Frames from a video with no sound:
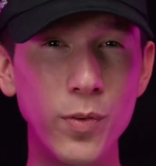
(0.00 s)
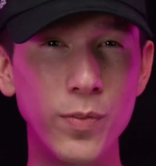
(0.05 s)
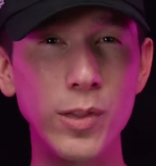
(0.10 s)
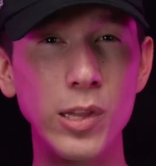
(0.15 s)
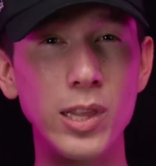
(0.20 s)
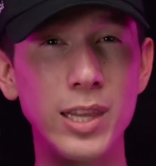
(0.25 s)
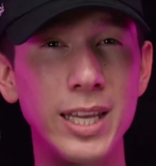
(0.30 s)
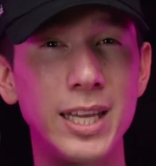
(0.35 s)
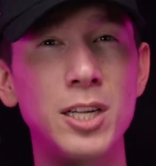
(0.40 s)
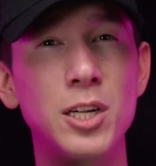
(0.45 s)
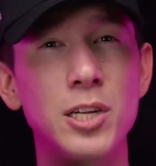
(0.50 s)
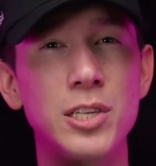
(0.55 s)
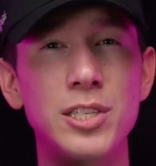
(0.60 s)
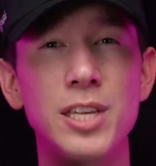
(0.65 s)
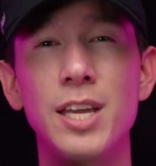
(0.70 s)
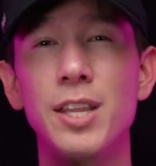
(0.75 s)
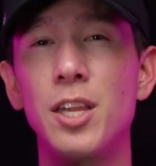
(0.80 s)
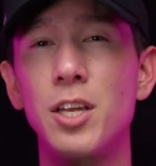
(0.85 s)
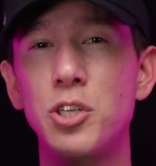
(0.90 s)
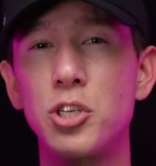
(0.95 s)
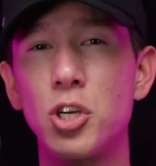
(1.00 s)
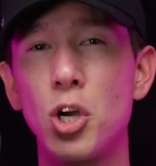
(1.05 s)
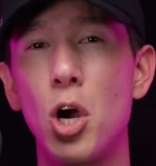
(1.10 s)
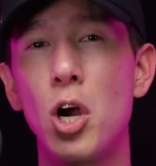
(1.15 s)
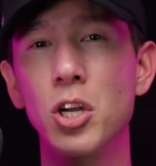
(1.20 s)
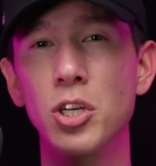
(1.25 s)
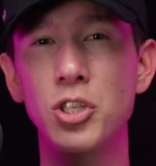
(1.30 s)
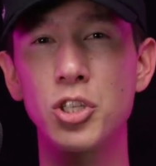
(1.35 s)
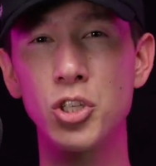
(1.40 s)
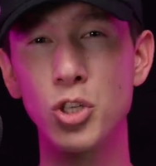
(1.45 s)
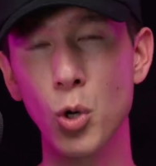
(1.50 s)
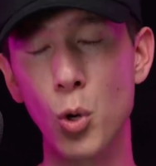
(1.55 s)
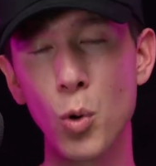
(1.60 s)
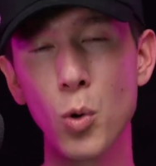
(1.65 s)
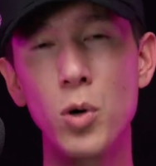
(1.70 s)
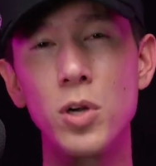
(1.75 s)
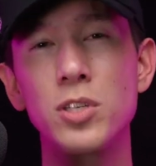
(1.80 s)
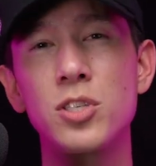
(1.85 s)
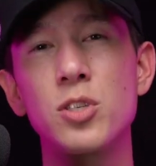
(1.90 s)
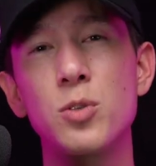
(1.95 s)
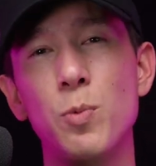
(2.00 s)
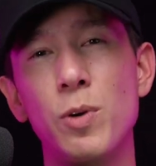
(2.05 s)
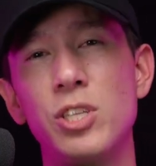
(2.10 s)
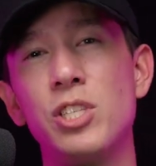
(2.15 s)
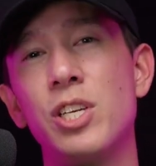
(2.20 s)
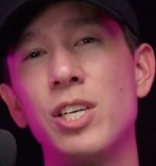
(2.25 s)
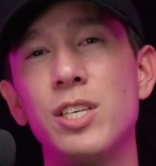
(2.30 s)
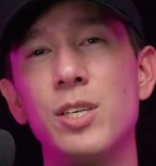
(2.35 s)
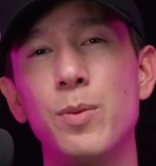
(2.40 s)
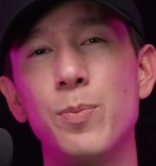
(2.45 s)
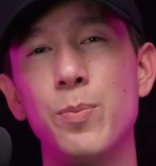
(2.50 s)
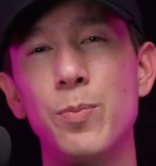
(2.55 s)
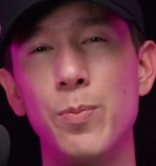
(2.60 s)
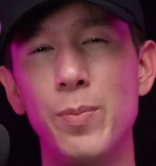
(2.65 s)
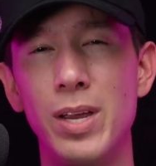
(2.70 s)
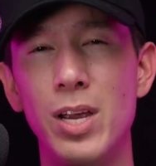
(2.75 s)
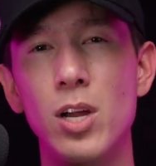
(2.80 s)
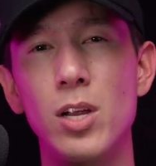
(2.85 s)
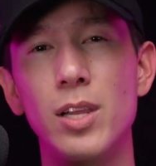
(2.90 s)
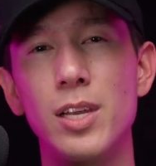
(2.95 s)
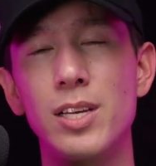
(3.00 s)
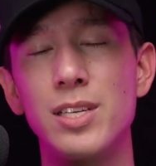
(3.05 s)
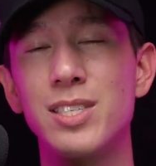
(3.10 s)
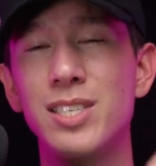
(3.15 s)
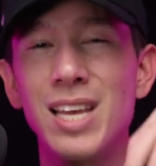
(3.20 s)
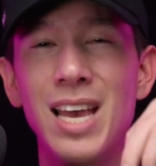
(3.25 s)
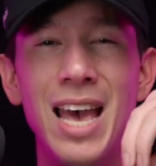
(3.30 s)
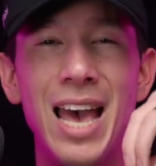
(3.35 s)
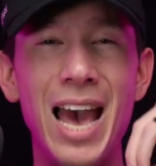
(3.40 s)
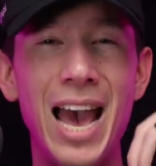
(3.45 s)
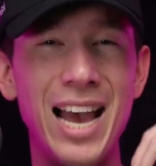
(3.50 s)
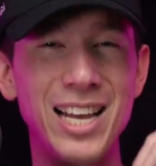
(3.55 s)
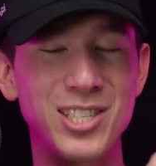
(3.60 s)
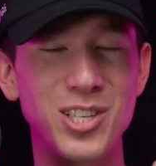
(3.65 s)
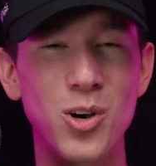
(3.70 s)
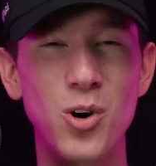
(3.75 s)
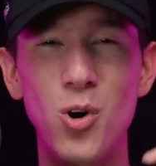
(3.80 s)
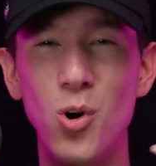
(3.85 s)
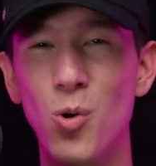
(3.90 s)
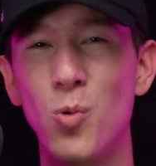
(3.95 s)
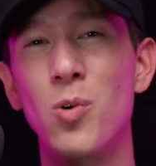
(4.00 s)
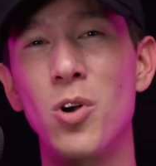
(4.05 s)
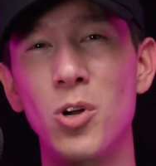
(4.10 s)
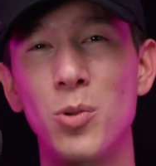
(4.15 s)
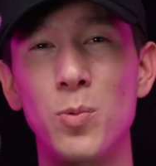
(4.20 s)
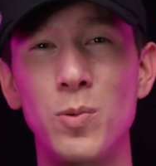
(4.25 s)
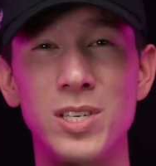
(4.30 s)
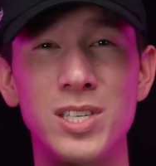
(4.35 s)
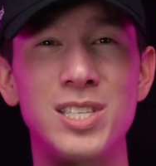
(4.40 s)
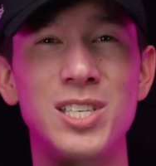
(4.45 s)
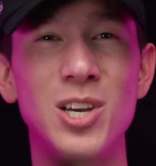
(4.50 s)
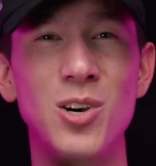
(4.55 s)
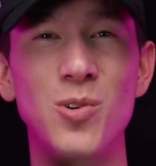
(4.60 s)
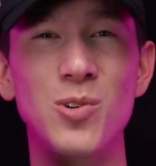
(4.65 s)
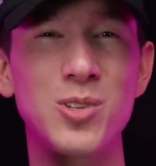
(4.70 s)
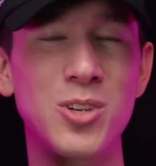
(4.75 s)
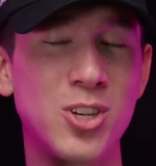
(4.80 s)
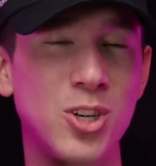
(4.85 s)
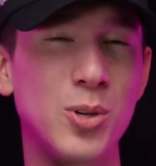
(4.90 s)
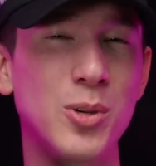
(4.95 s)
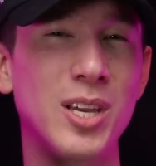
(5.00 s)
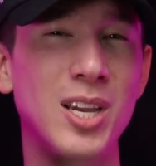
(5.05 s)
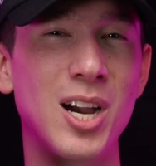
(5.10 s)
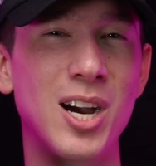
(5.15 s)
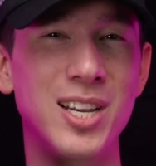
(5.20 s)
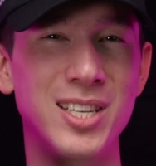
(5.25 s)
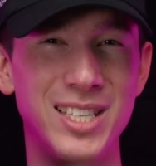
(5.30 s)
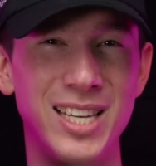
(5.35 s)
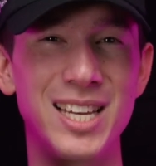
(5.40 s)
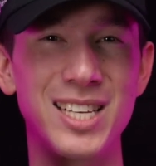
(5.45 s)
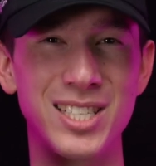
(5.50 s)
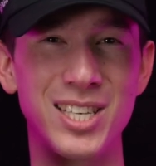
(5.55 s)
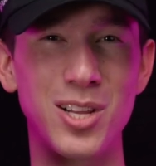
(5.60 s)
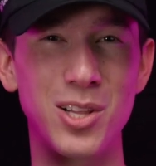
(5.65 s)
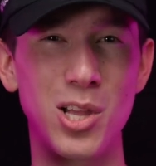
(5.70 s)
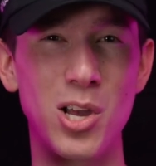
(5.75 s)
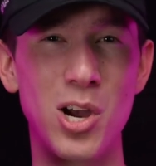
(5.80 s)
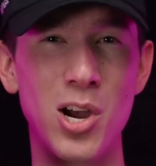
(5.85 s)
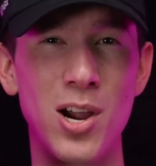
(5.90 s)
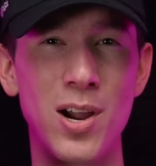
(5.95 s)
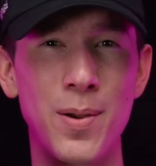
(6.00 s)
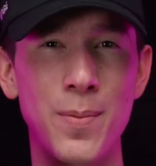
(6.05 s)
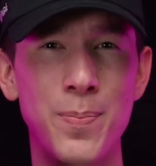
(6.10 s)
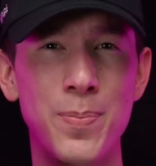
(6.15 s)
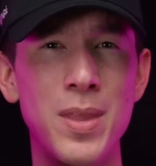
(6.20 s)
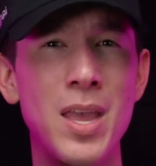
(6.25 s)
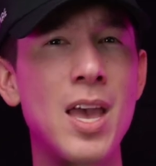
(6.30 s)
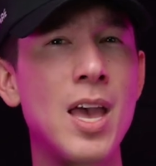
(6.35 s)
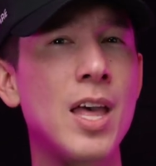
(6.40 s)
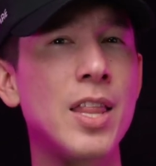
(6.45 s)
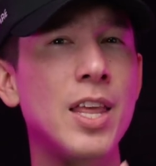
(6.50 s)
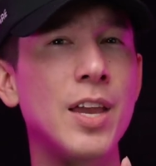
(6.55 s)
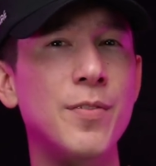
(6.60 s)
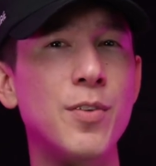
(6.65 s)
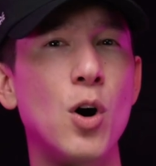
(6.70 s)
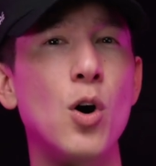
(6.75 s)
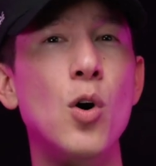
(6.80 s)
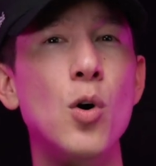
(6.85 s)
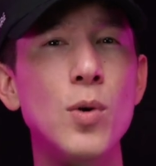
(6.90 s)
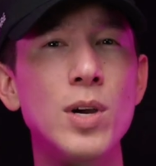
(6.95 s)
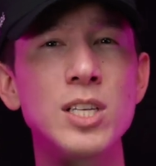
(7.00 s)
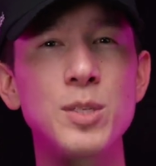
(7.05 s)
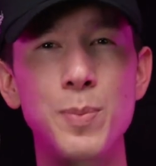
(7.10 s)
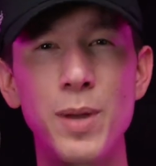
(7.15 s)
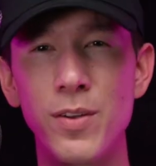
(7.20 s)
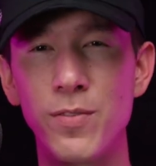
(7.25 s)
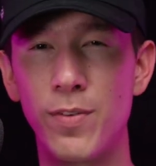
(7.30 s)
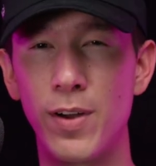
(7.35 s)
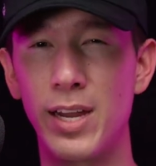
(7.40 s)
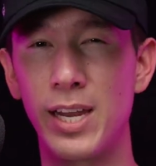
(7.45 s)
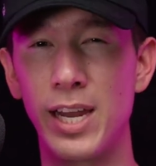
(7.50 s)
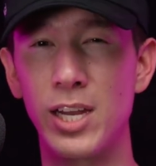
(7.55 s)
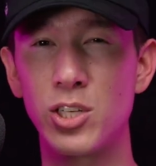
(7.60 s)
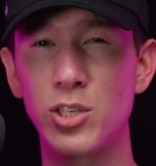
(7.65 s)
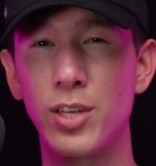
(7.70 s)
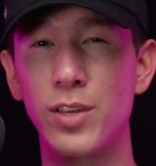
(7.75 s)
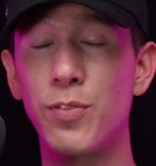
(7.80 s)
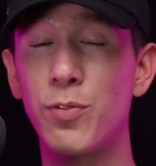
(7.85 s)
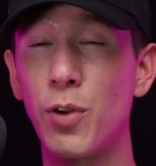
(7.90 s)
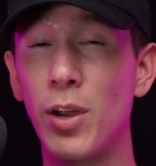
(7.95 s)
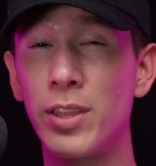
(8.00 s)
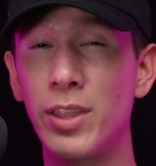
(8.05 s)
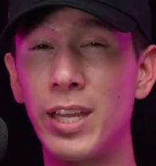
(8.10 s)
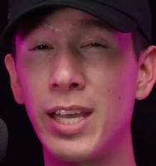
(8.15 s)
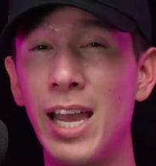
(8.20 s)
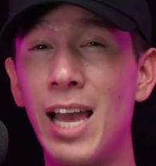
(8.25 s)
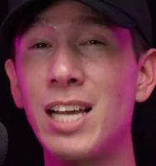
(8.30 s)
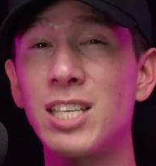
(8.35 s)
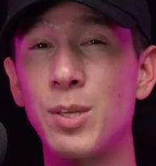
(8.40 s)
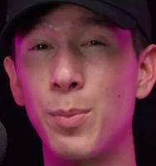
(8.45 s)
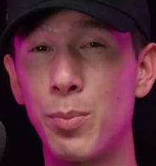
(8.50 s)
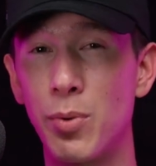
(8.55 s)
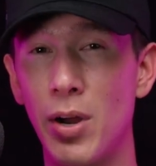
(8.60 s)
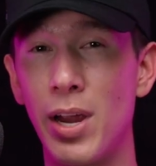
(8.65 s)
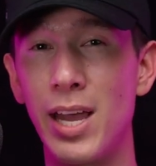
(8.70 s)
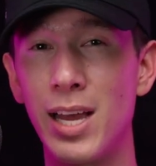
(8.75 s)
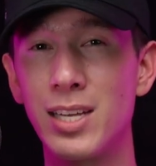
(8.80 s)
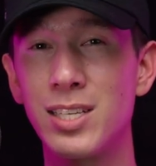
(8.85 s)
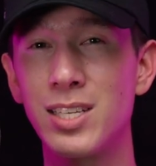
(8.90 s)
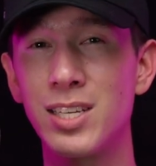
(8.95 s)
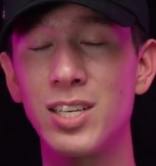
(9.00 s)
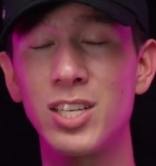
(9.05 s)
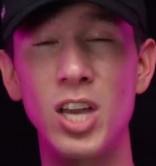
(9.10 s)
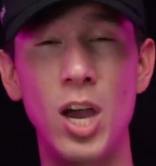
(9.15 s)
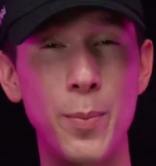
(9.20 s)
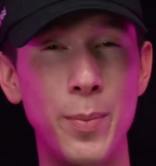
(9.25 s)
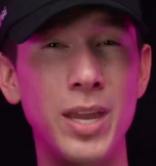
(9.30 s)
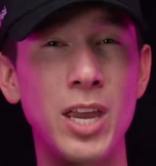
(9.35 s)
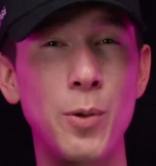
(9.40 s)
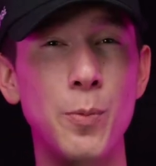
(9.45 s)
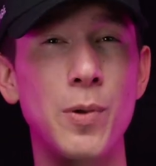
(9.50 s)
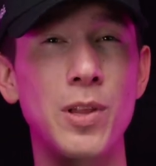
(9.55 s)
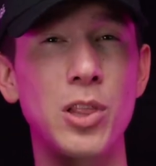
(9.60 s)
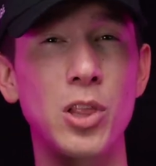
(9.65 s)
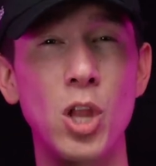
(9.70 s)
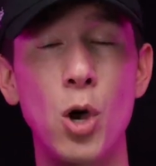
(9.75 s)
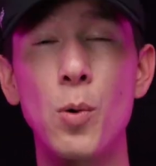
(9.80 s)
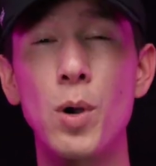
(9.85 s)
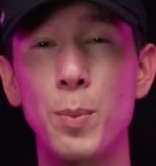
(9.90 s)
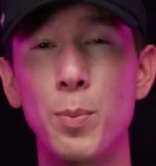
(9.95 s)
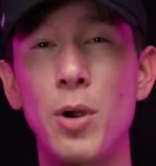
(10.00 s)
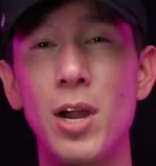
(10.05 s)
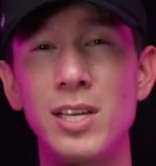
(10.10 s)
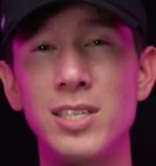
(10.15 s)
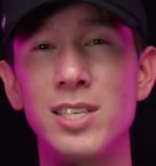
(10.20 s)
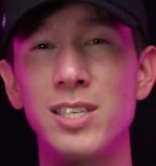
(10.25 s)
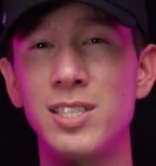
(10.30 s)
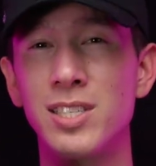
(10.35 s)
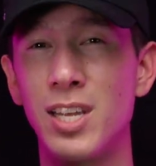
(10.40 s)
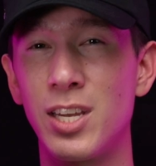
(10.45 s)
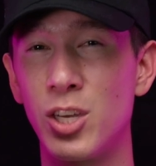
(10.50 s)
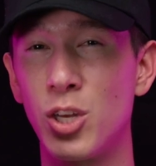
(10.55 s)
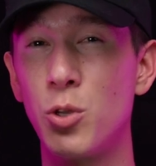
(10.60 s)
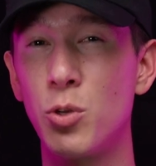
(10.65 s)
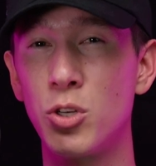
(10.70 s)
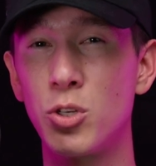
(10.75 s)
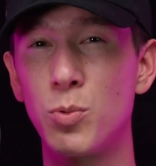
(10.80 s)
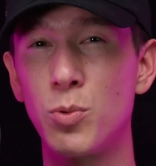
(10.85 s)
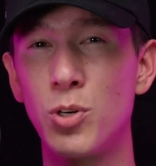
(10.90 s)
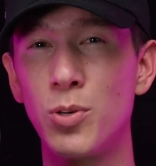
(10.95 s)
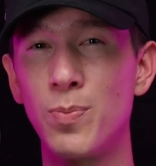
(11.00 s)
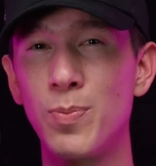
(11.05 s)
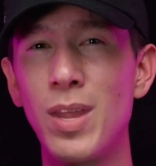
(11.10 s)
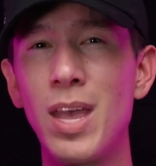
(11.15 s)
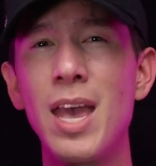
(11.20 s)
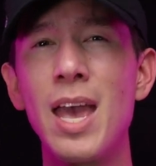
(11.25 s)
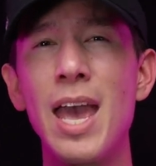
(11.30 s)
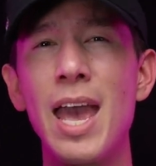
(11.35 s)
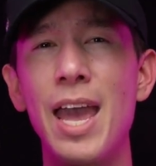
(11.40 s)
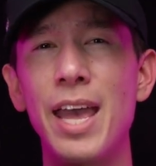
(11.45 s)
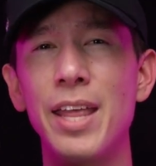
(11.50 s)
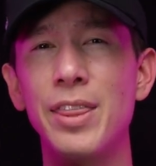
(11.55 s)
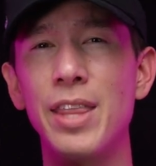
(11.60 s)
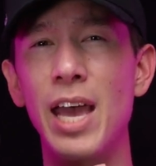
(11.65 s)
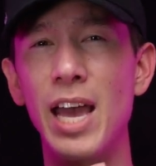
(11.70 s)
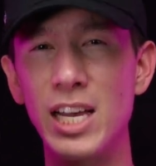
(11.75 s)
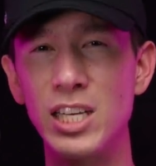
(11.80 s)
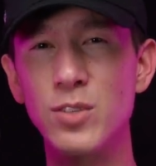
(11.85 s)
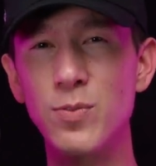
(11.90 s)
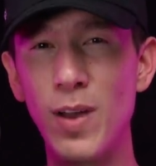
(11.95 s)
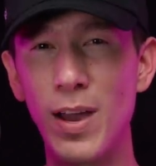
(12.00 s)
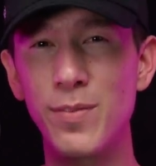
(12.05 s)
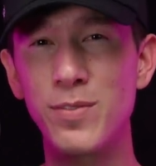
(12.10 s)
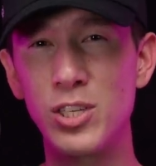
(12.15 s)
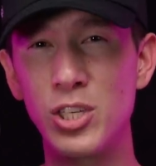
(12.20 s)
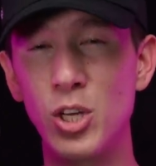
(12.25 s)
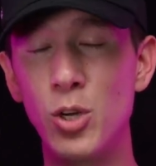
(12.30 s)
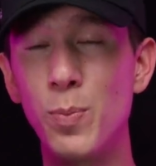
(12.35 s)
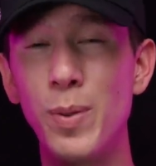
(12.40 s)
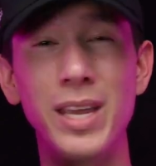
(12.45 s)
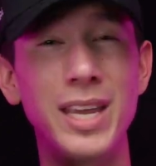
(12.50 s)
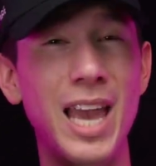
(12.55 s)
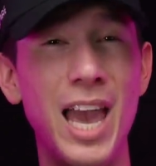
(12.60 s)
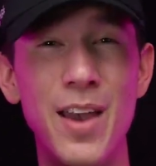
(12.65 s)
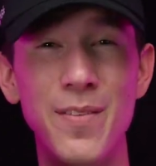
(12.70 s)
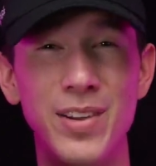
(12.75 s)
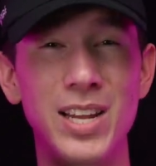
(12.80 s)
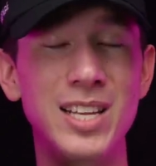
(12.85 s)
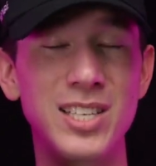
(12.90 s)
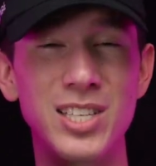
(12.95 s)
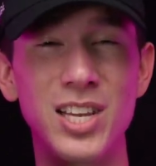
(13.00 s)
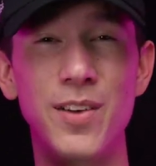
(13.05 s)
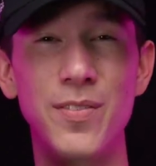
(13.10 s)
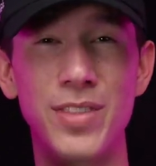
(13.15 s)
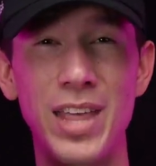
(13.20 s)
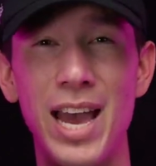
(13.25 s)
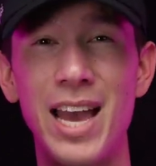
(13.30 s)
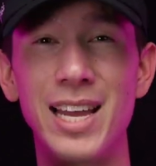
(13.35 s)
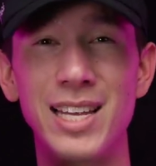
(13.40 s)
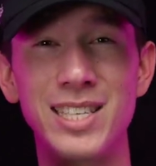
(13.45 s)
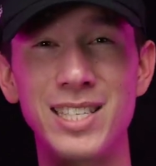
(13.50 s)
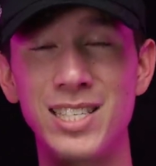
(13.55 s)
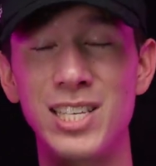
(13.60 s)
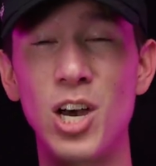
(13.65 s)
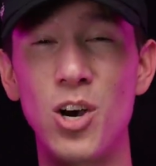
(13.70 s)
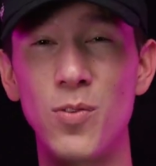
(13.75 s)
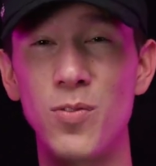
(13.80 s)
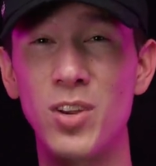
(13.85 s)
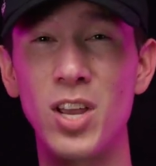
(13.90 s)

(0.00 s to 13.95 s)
of the leaders in the charge towards switching to mirrorless, as the whole world was still shooting on DSLR. They've always been financially friendly as a brand, coming in with lower prices than usual, and the S5II being evidence of that itself,